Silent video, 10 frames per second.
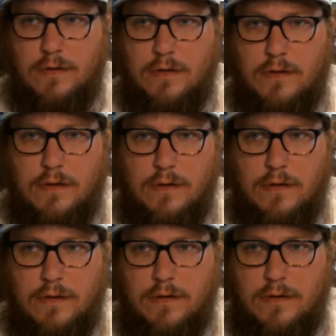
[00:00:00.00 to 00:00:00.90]

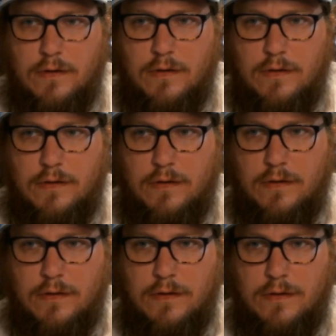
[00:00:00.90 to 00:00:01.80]

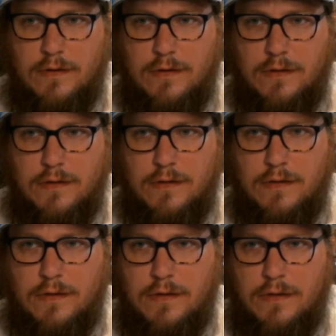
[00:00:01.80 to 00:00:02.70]

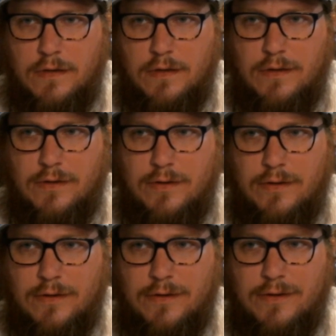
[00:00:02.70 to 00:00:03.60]

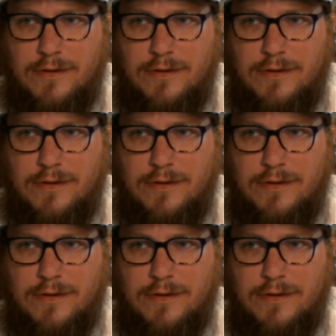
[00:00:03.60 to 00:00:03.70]
(silent)